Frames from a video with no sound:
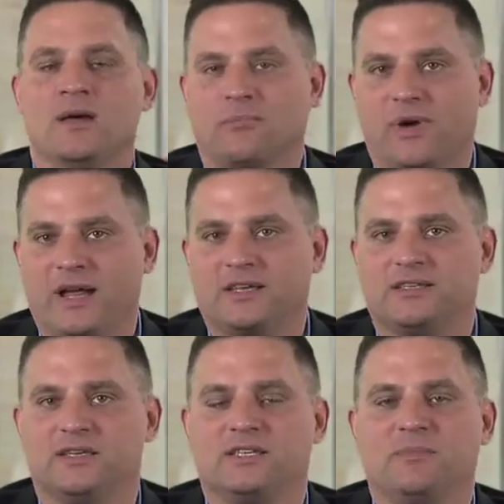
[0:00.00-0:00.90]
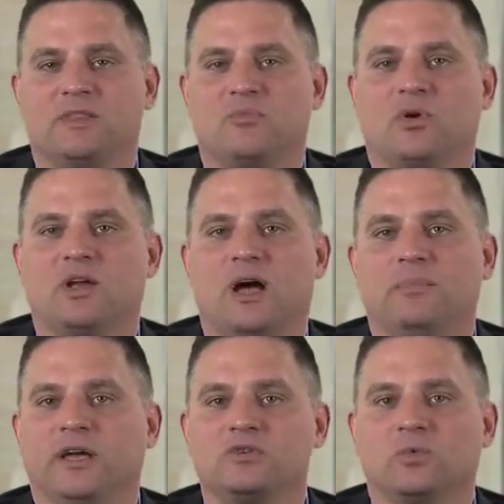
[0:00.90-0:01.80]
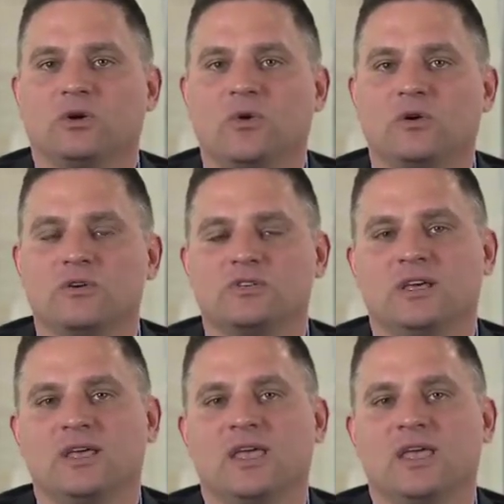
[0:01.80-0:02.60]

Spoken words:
practicing some of the more complex work orders,